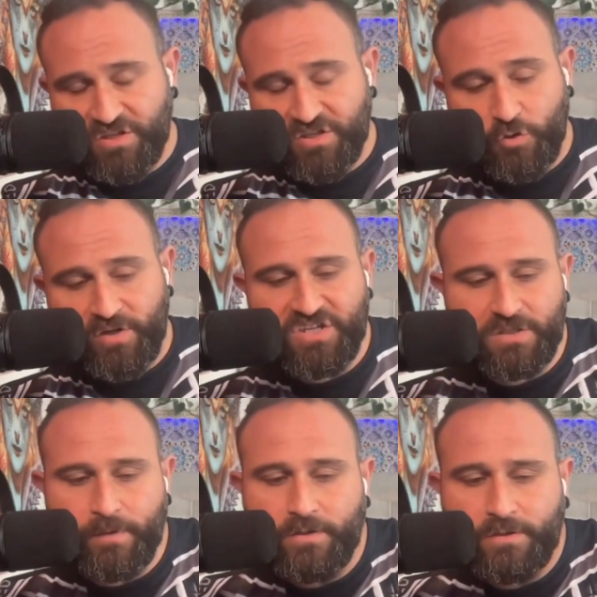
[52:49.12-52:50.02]
religious
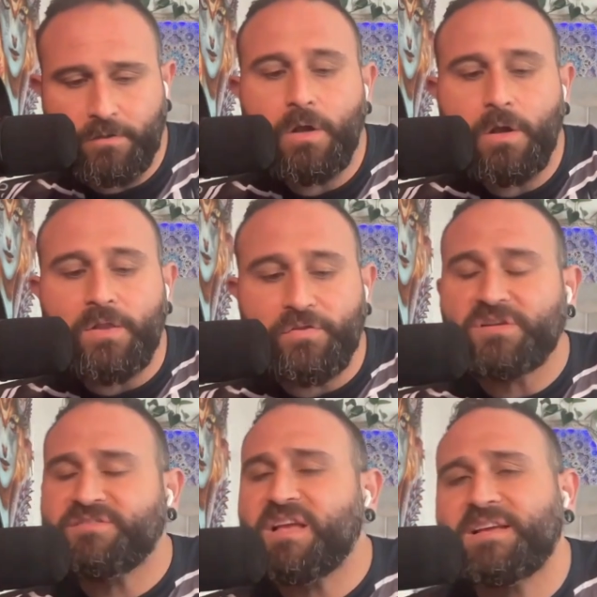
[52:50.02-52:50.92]
traditions but also the
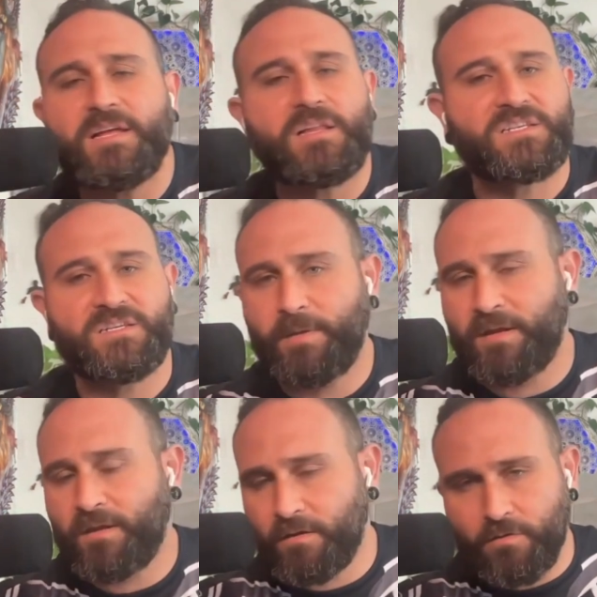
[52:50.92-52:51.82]
use of psychedelics has
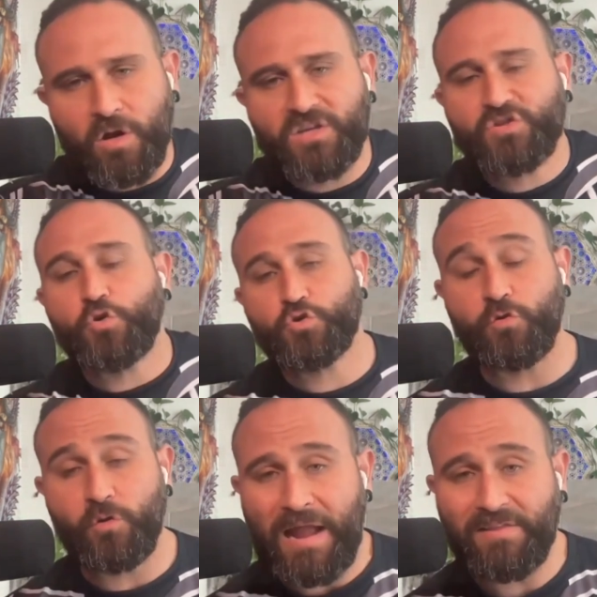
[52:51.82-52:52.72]
been
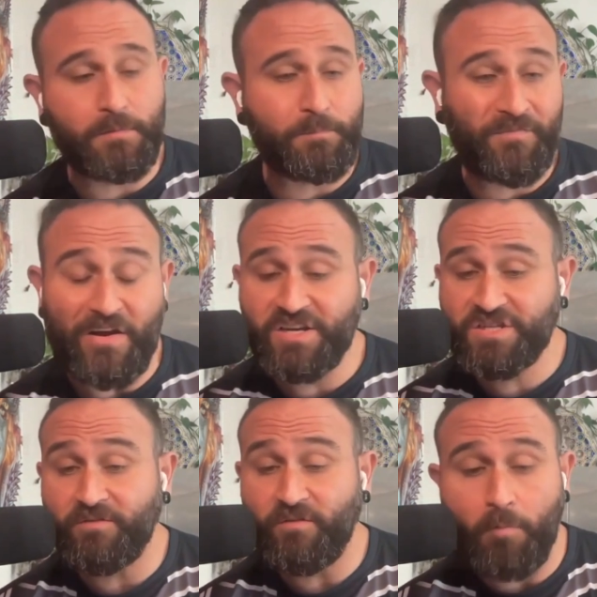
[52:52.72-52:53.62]
cross-cultural at the
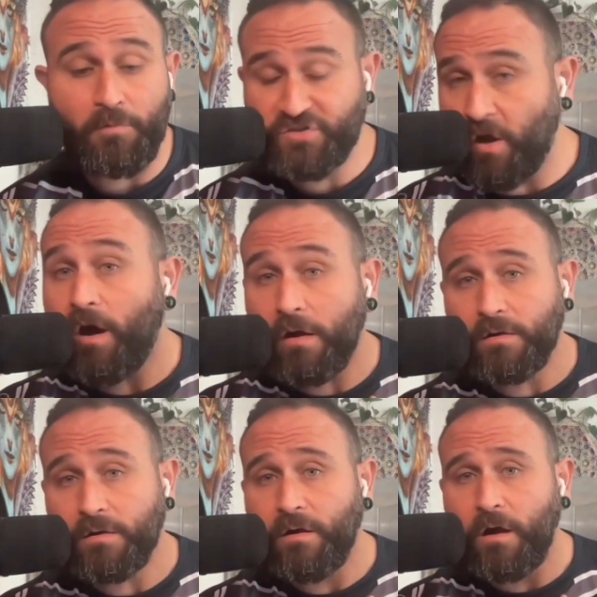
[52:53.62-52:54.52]
foundation of almost
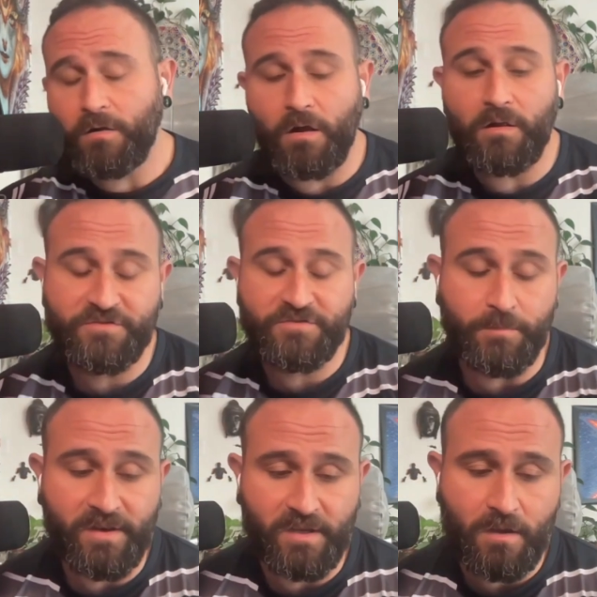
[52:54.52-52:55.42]
all all, all
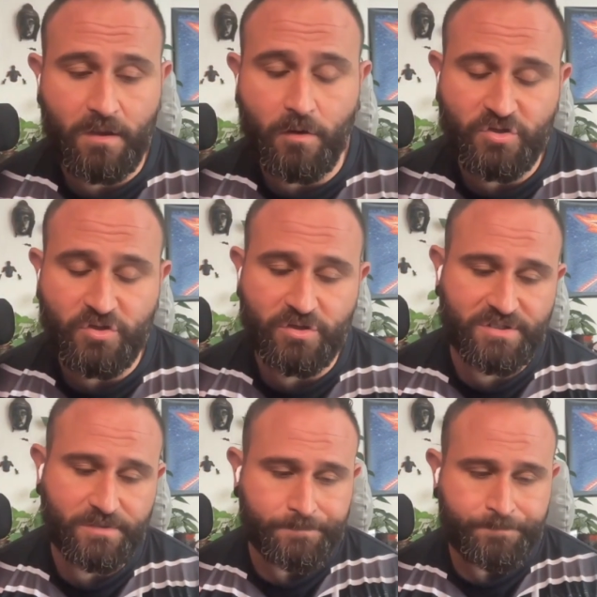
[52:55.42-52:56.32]
shamanic
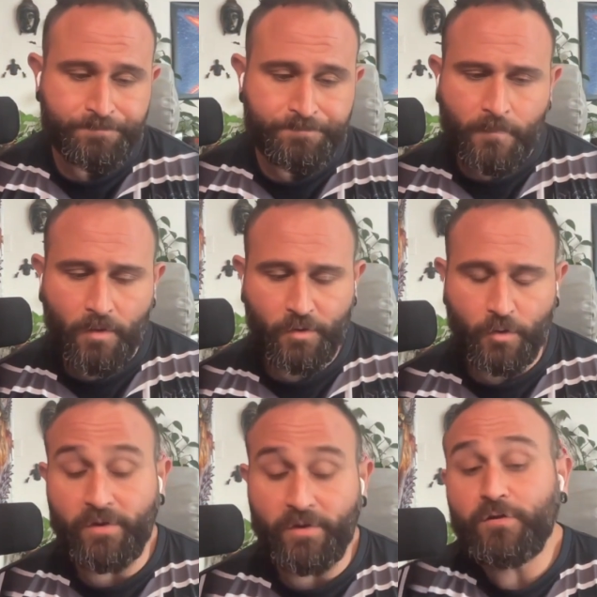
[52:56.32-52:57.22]
cultures you
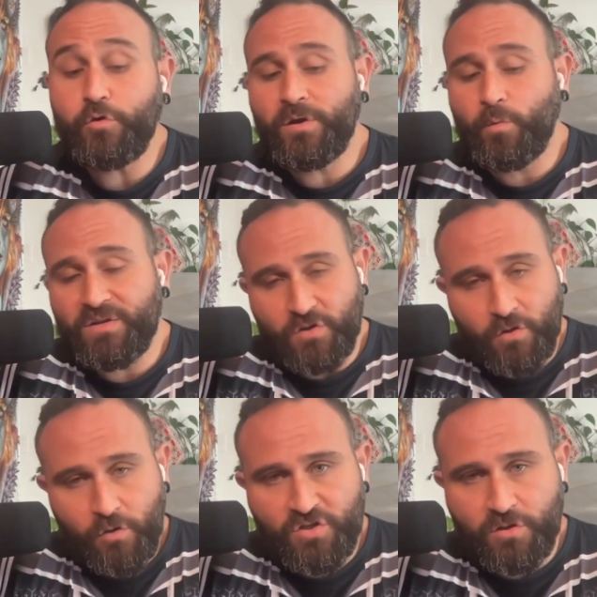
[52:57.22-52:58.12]
know, including Western
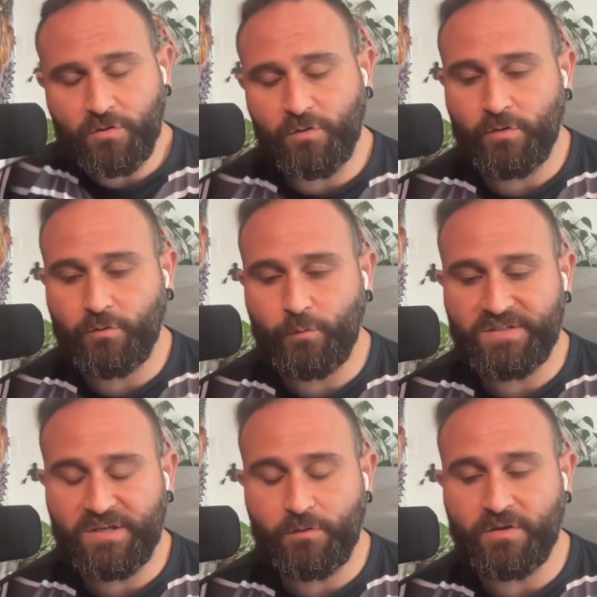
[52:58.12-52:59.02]
culture, you know, we
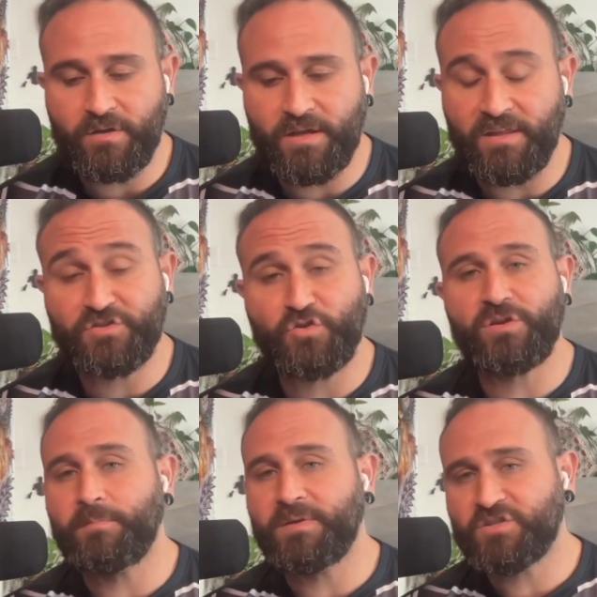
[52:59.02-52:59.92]
see the
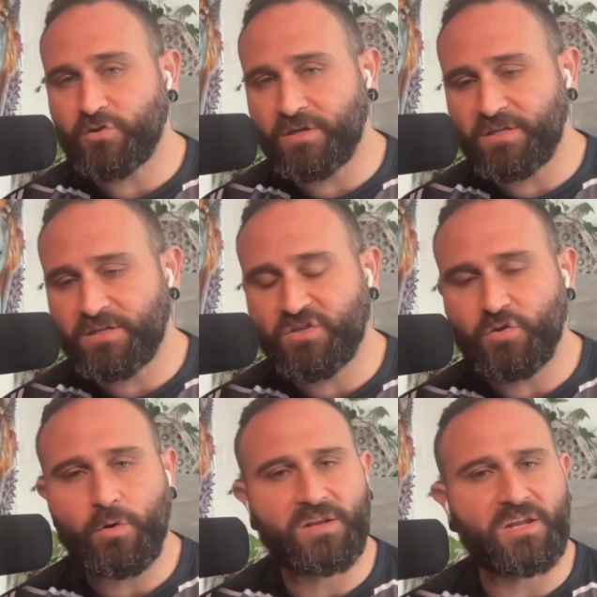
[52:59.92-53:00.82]
Eleusinian mysteries and
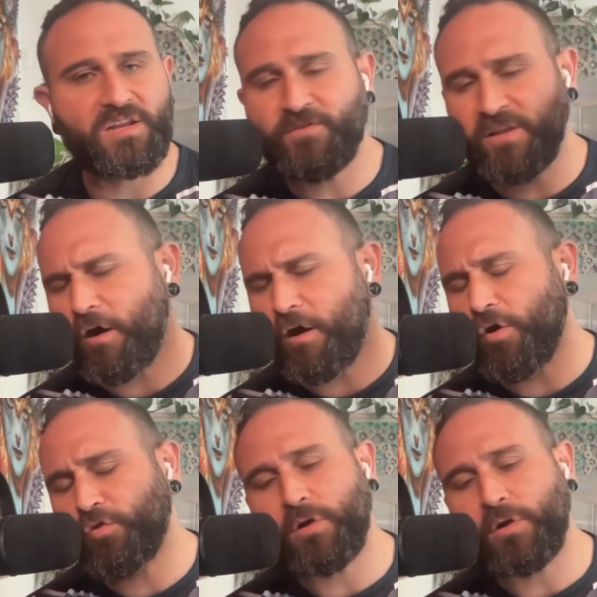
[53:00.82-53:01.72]
so on, and definitely all